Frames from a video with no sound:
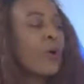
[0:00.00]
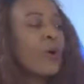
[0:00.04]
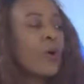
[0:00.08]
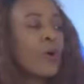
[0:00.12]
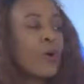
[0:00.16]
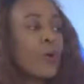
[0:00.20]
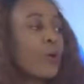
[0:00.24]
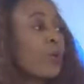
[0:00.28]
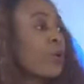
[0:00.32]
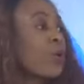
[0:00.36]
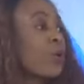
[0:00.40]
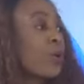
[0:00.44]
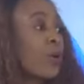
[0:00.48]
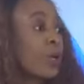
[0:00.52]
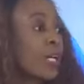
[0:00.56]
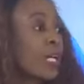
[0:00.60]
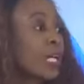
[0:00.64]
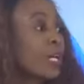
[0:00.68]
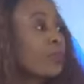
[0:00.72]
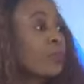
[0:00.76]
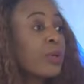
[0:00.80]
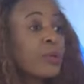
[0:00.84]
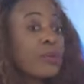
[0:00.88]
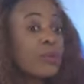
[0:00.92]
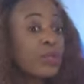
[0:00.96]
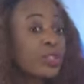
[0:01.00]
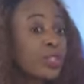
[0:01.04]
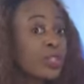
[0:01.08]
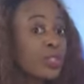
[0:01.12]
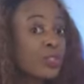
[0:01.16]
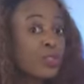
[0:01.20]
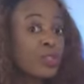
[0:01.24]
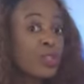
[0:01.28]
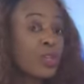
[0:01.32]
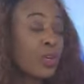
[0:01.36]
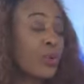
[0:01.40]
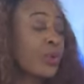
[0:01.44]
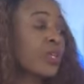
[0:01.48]
Or can people
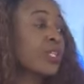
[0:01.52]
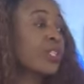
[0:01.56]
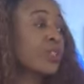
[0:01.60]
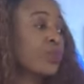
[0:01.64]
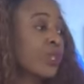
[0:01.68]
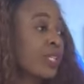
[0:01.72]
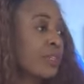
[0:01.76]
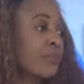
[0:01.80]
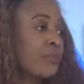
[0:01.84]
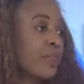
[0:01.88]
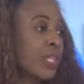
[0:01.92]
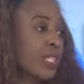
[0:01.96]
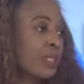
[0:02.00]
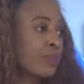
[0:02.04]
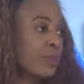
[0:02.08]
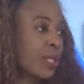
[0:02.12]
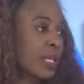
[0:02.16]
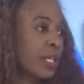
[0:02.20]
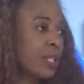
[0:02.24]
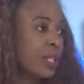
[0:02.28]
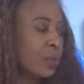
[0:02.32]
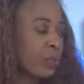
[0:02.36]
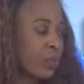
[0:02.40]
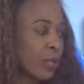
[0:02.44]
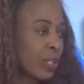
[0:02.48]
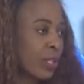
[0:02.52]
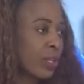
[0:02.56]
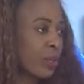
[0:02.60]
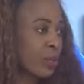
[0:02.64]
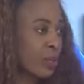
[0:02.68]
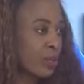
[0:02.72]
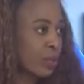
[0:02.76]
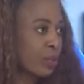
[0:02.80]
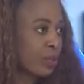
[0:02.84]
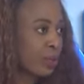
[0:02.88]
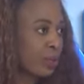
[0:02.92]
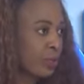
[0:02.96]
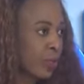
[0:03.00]
just go into an investment club where they don't
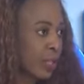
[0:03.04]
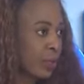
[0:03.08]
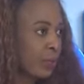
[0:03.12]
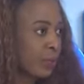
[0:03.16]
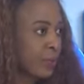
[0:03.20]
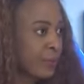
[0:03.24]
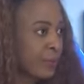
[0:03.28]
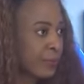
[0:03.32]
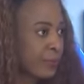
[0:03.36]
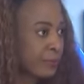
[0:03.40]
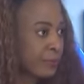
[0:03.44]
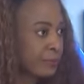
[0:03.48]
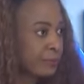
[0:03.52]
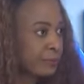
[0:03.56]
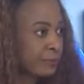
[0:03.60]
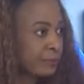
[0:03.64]
know people?